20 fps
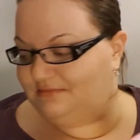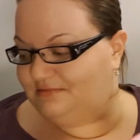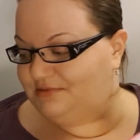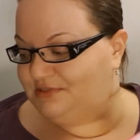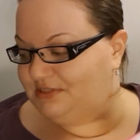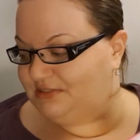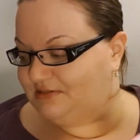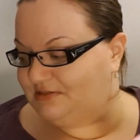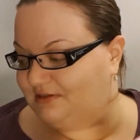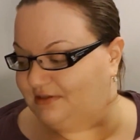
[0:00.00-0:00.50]

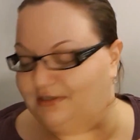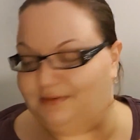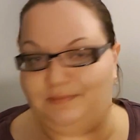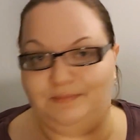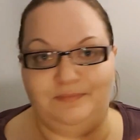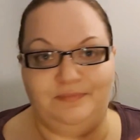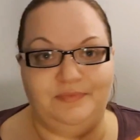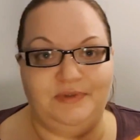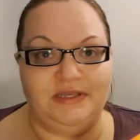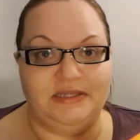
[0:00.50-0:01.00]
just going to
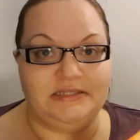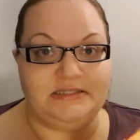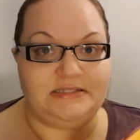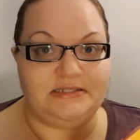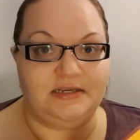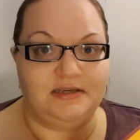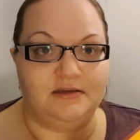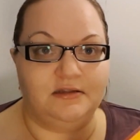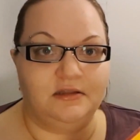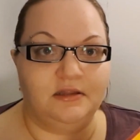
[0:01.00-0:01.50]
get
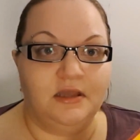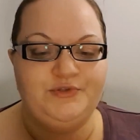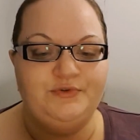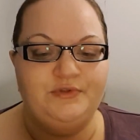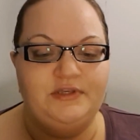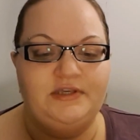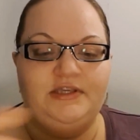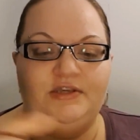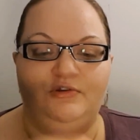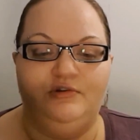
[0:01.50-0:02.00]
stale. What's
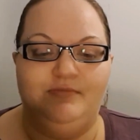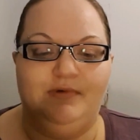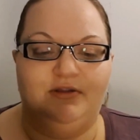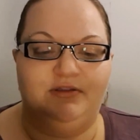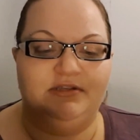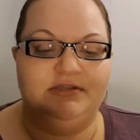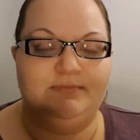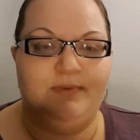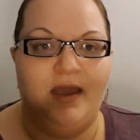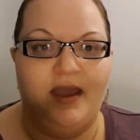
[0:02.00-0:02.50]
really cute
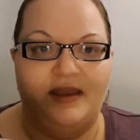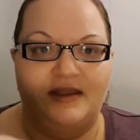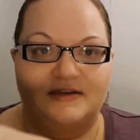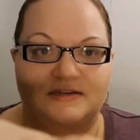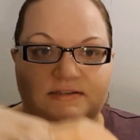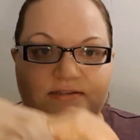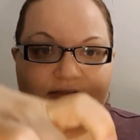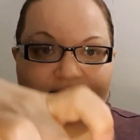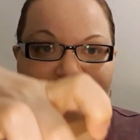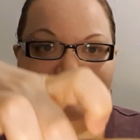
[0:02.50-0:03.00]
about this package is